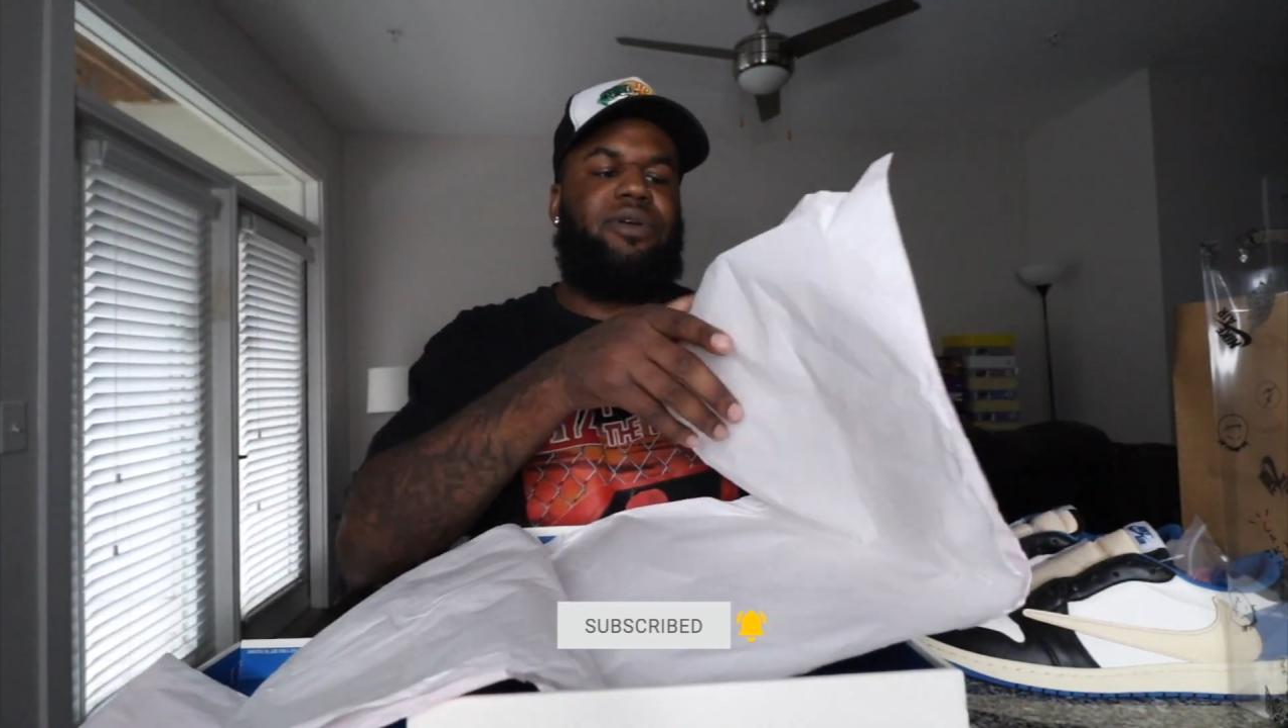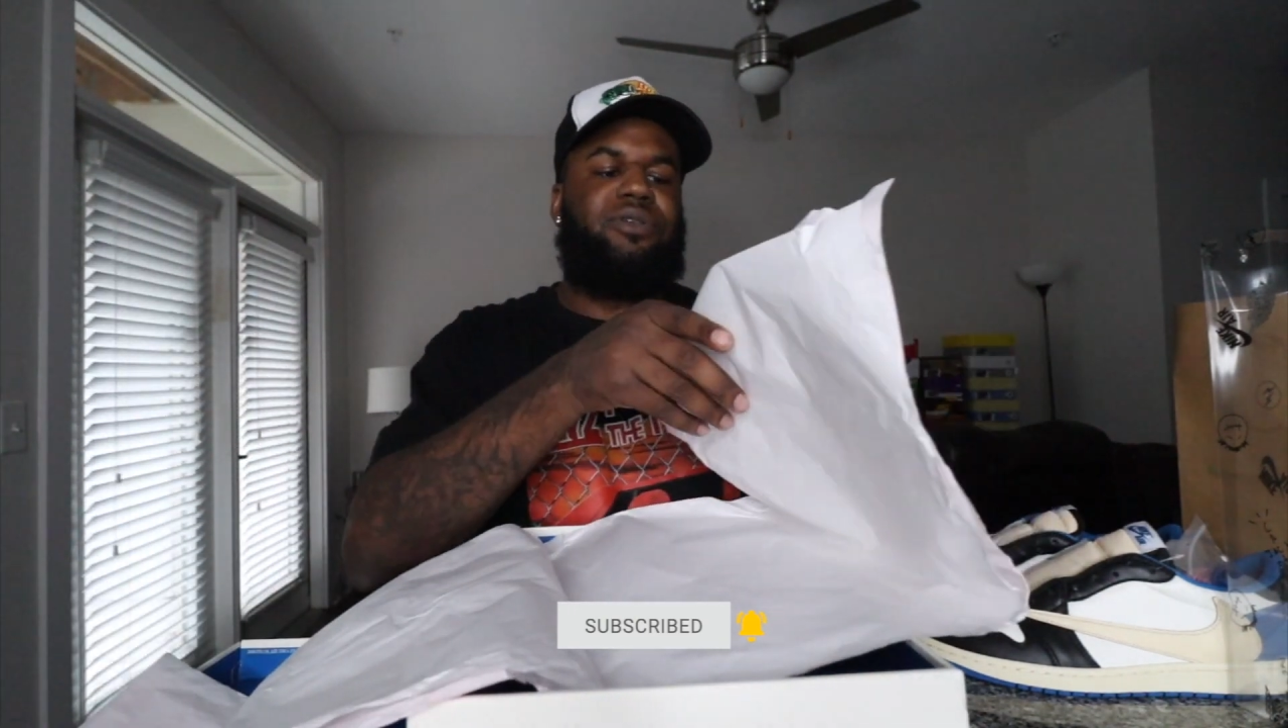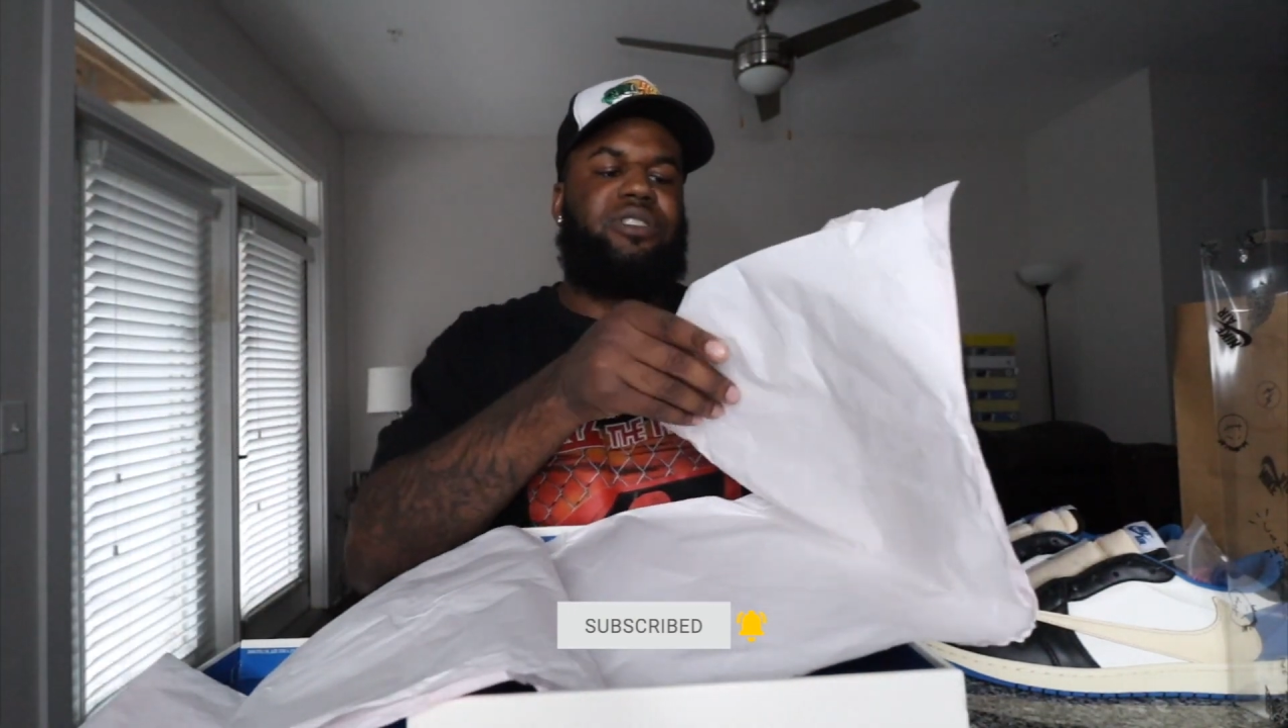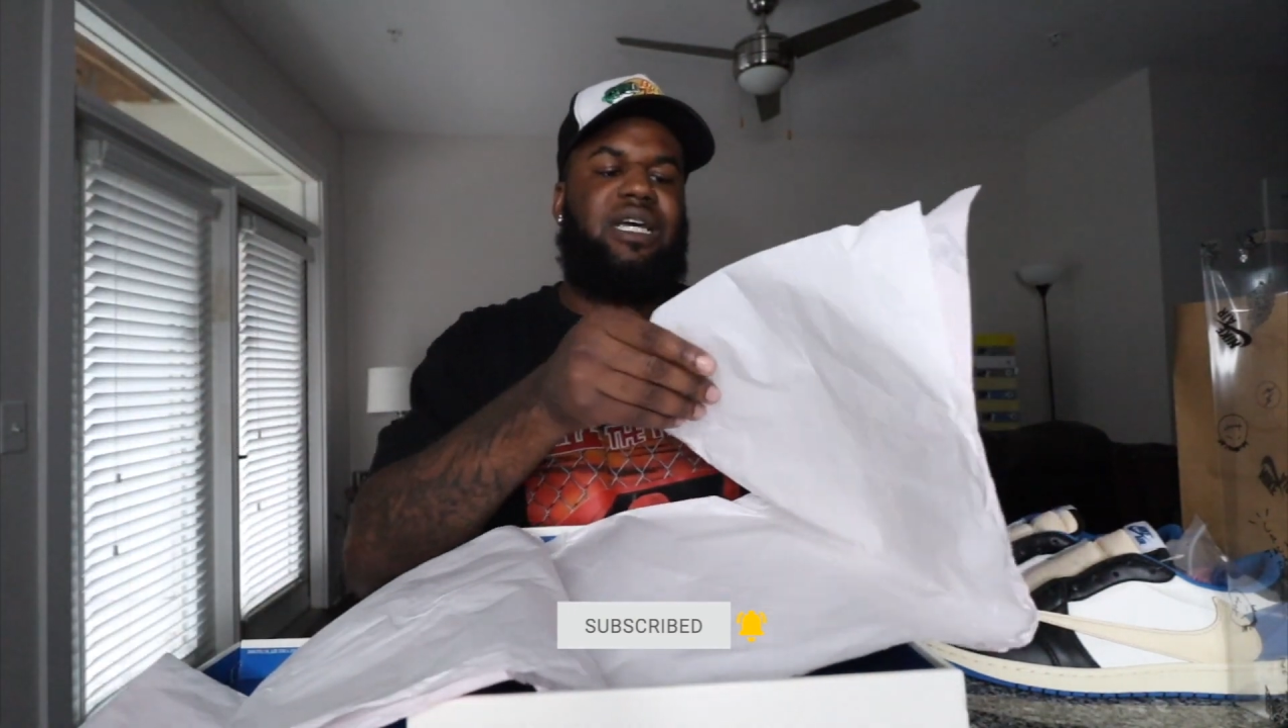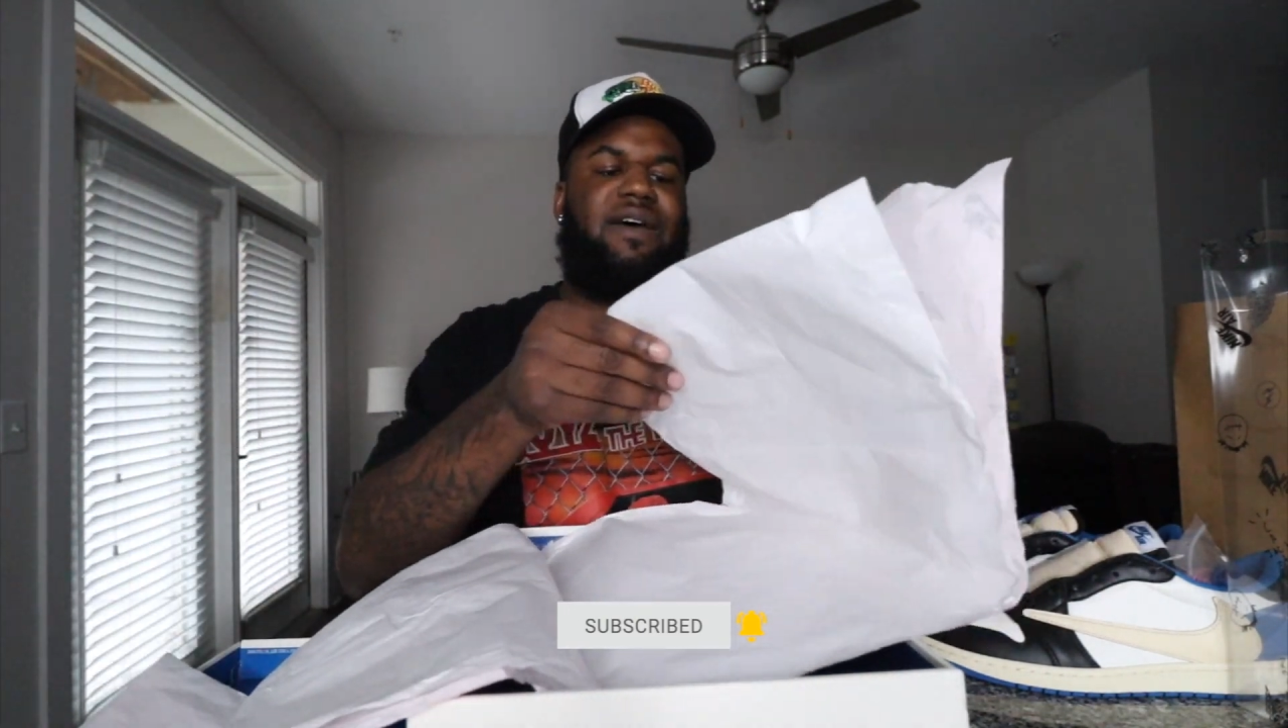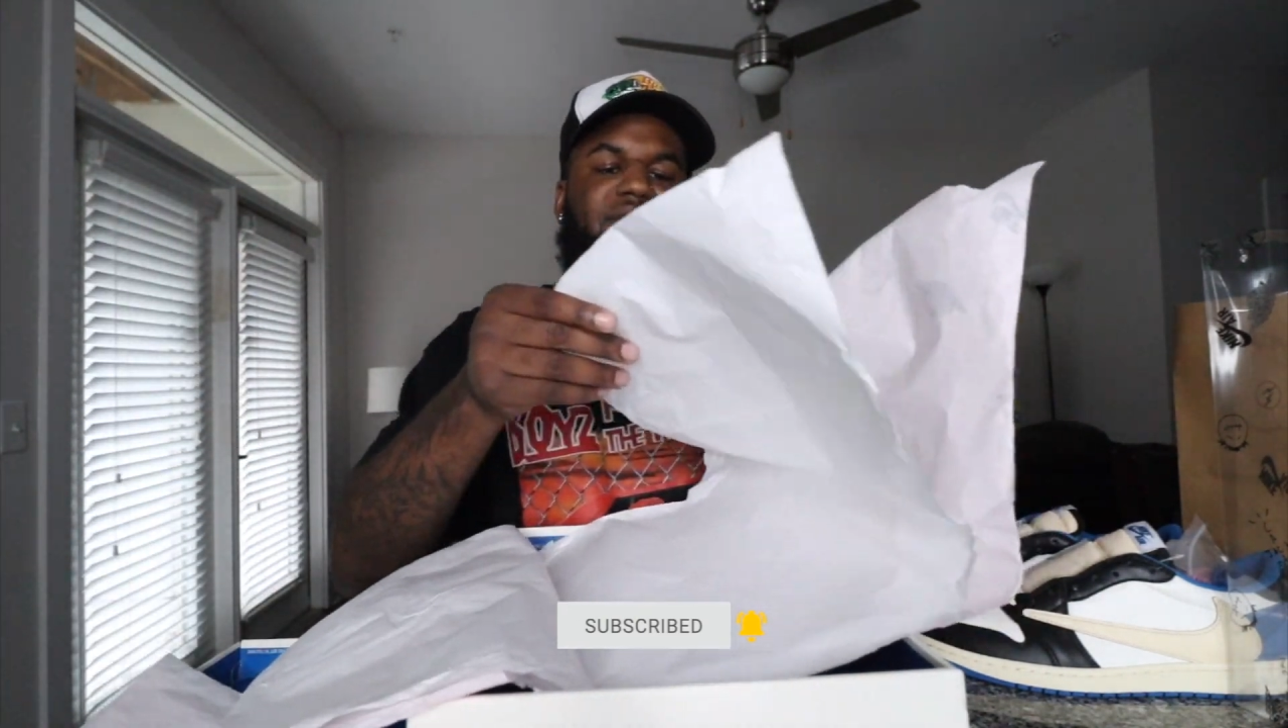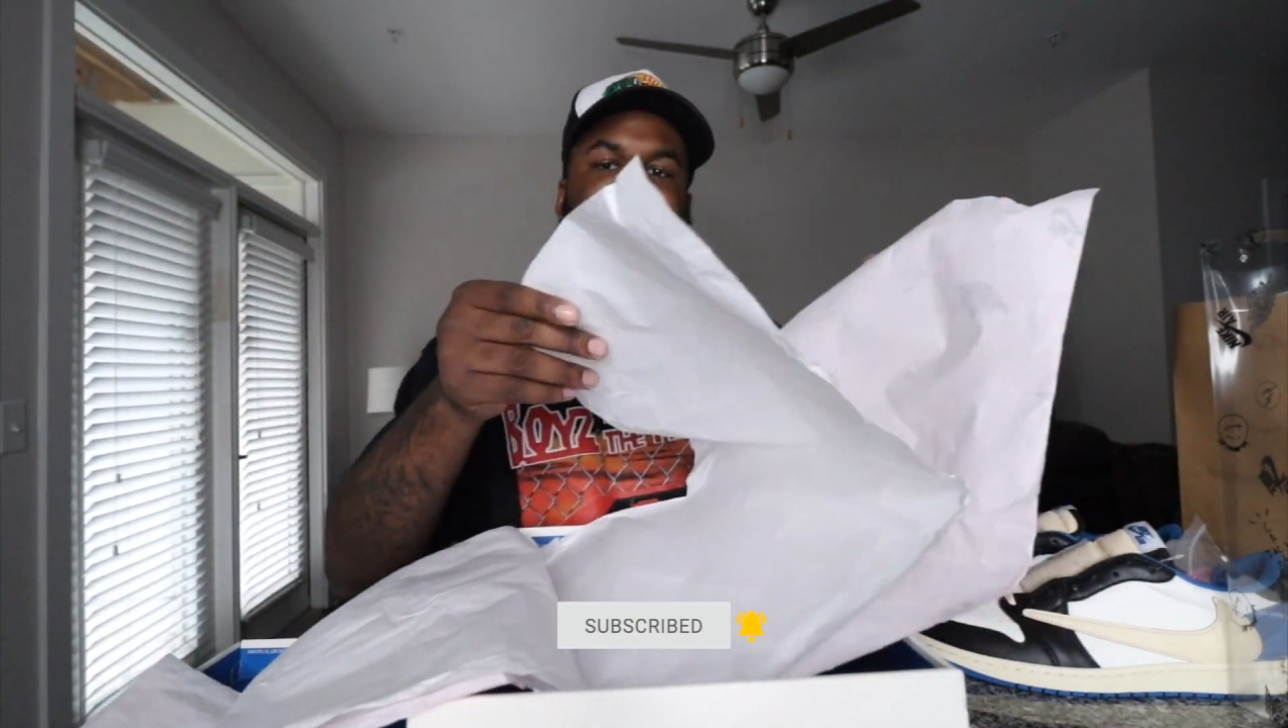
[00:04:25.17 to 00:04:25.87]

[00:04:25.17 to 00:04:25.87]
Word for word: You should have